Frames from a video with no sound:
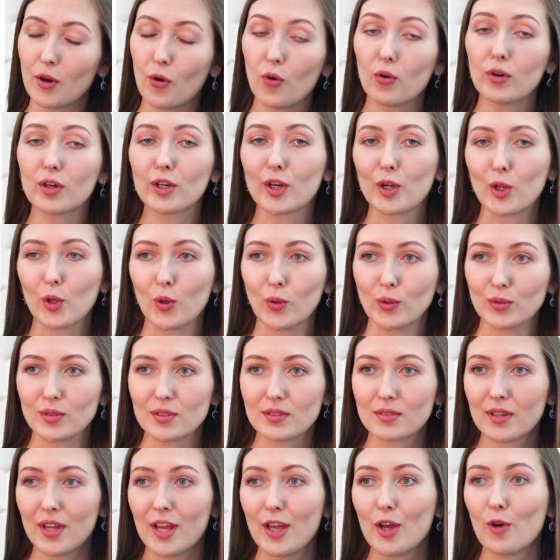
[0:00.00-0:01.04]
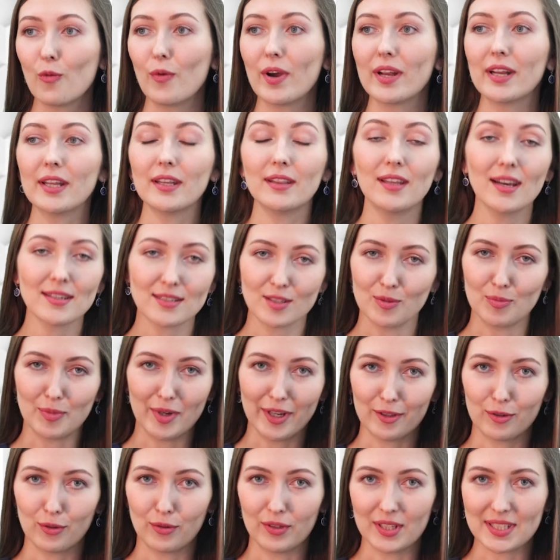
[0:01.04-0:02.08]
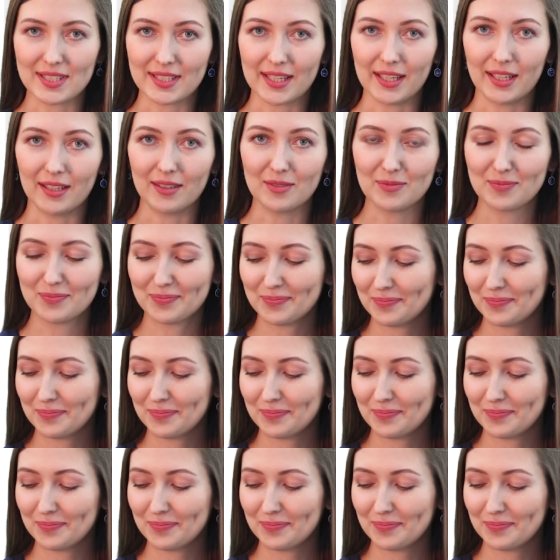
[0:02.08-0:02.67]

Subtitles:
or closed, when it doesn't break through the skin.